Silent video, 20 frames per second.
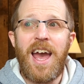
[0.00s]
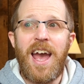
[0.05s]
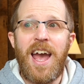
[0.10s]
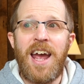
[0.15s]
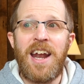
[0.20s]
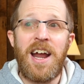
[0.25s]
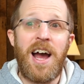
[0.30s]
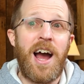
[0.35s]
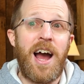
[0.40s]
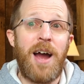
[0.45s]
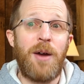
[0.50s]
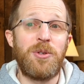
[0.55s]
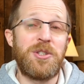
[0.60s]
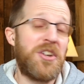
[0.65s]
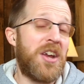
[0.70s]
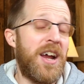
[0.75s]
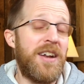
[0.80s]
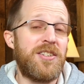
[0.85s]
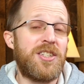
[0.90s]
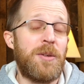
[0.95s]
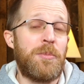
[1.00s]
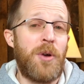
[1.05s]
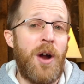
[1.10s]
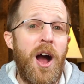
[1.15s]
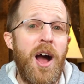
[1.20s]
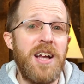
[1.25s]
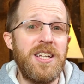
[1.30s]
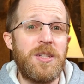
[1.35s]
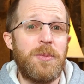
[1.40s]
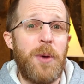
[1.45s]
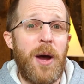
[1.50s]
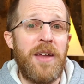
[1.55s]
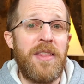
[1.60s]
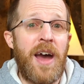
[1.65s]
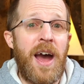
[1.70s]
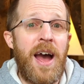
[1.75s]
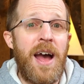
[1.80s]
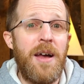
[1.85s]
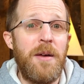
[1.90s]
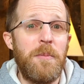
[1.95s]
And I was kind of surprised by
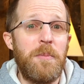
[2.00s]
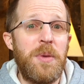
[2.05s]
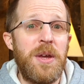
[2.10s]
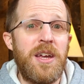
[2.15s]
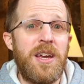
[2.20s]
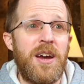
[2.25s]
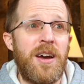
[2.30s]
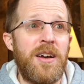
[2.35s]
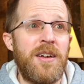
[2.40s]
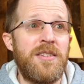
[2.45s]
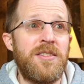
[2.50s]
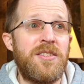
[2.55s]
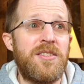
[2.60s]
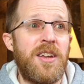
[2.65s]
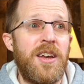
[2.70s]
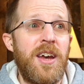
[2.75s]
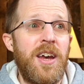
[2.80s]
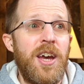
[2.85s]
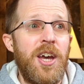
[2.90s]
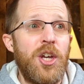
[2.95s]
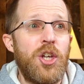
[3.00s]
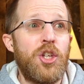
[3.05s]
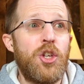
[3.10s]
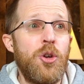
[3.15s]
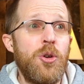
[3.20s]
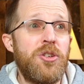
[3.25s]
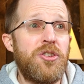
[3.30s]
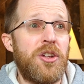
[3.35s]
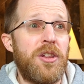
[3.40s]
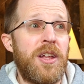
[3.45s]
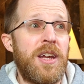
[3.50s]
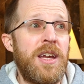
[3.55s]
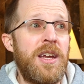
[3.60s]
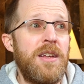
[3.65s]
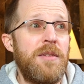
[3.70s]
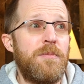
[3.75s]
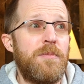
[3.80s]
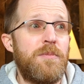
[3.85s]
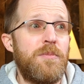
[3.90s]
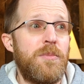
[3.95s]
that because
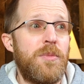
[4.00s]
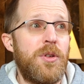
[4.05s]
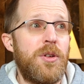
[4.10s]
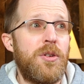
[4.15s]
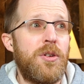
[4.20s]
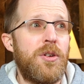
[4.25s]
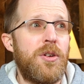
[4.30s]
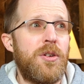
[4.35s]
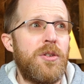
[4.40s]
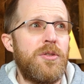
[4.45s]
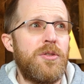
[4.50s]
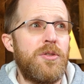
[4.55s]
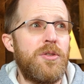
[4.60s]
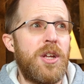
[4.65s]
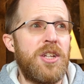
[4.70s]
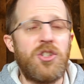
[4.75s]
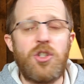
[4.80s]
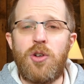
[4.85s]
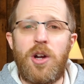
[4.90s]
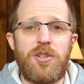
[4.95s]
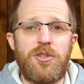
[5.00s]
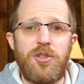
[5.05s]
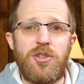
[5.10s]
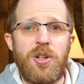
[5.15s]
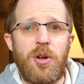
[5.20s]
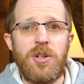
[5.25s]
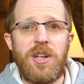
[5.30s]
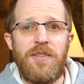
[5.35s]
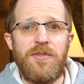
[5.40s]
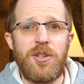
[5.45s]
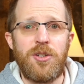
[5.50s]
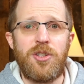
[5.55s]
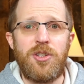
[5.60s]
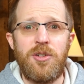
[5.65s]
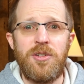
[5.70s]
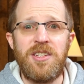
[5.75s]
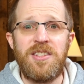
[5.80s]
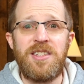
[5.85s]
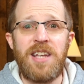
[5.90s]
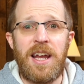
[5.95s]
usually instructors don't give their
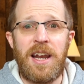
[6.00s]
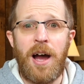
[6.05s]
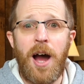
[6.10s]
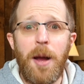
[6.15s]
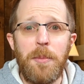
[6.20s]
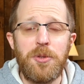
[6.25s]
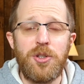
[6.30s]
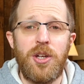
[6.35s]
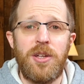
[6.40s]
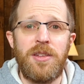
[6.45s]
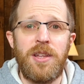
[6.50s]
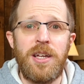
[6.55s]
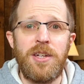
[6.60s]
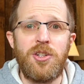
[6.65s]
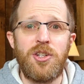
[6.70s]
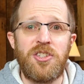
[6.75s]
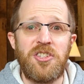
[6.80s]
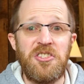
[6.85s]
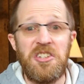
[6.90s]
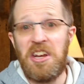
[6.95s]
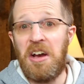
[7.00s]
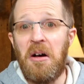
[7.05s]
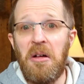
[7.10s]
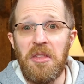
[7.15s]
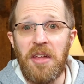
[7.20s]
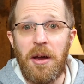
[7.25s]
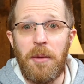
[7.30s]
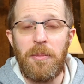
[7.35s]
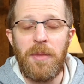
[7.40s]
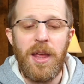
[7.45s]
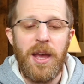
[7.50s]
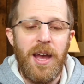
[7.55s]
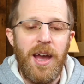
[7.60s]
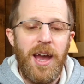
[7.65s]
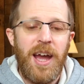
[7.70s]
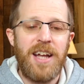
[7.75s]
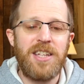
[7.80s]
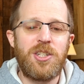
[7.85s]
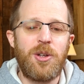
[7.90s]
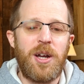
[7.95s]
students that option. They just tell them.
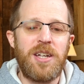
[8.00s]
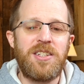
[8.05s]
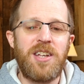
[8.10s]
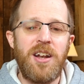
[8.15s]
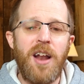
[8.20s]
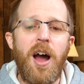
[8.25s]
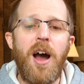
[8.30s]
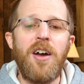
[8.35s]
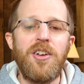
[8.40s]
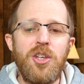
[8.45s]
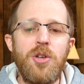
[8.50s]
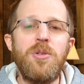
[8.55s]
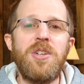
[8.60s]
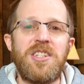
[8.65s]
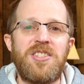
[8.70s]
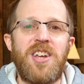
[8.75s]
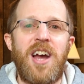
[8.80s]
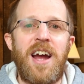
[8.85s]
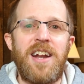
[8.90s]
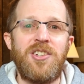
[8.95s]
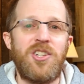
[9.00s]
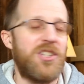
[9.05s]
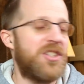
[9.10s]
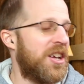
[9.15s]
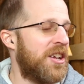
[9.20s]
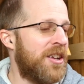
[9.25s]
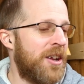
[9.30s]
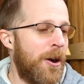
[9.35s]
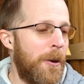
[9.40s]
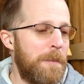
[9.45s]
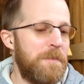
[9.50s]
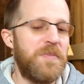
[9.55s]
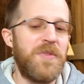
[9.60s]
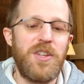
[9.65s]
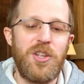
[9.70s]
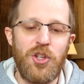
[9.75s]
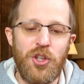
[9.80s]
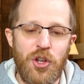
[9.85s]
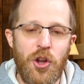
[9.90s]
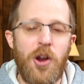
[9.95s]
And so I said, no, you decide. And she said, nope,
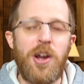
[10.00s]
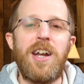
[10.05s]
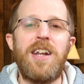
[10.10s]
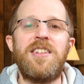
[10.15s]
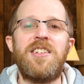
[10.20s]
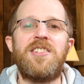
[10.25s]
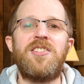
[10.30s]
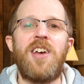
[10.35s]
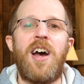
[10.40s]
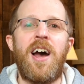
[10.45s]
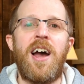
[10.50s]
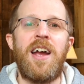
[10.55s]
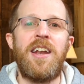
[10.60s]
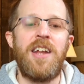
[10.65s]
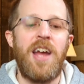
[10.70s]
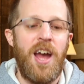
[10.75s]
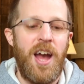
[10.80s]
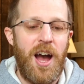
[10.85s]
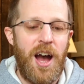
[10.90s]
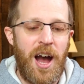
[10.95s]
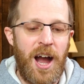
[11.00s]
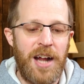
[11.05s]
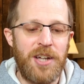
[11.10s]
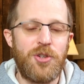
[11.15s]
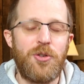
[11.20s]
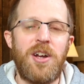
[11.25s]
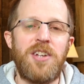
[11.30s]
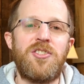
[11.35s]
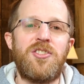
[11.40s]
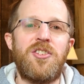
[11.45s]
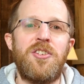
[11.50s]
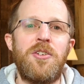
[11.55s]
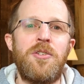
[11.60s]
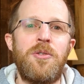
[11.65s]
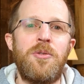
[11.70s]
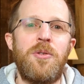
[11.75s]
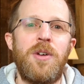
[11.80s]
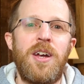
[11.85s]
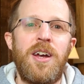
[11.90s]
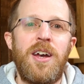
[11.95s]
you're going to decide. I trust
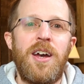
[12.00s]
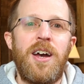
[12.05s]
you.